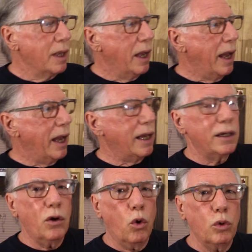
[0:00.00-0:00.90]

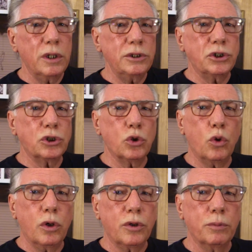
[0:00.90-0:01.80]
and only
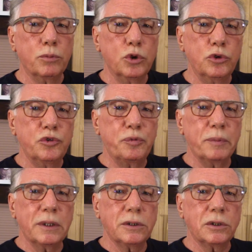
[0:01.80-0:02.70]
saw the
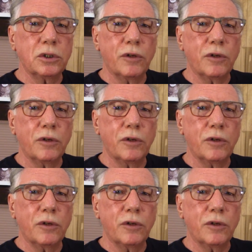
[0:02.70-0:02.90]
movement